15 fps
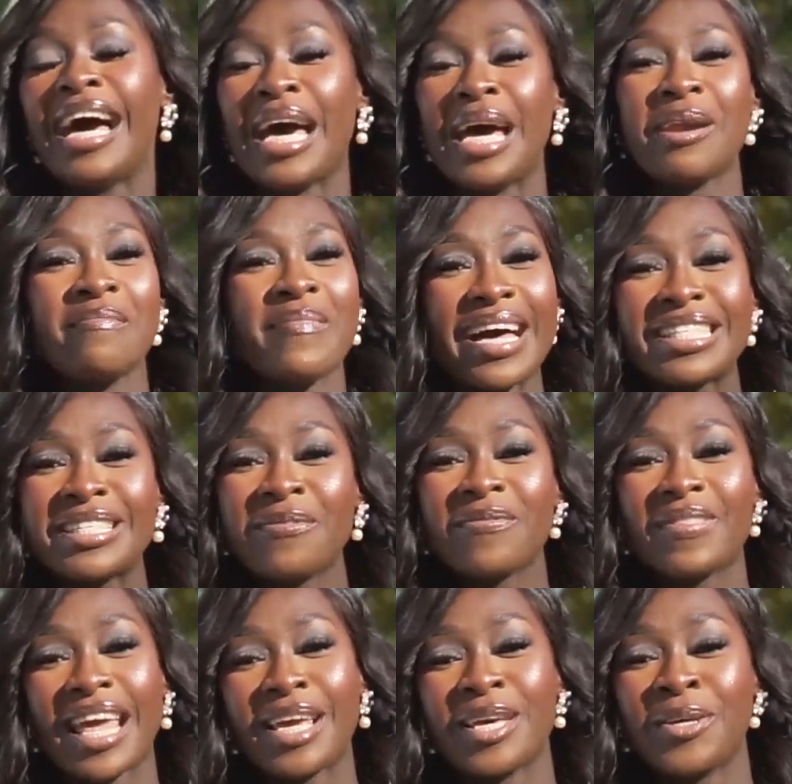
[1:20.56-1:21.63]
And a massive
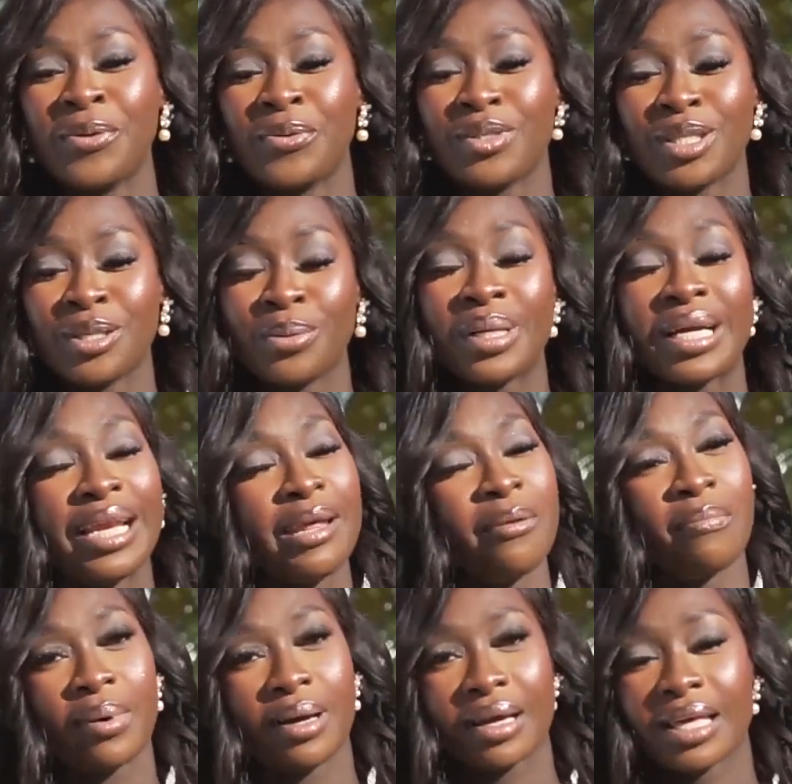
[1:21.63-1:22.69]
thank you to
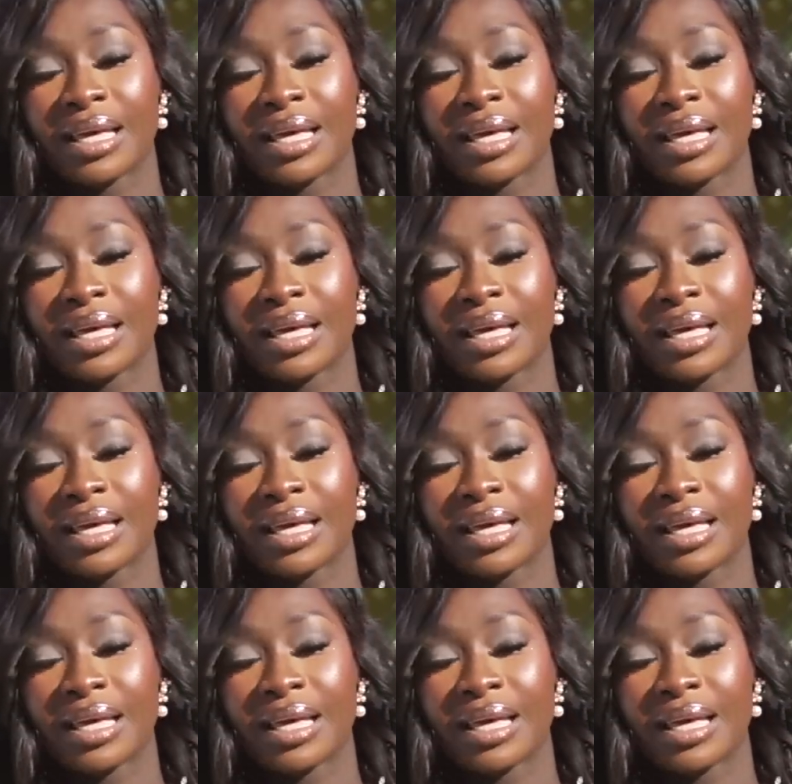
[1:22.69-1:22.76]
Kalimba.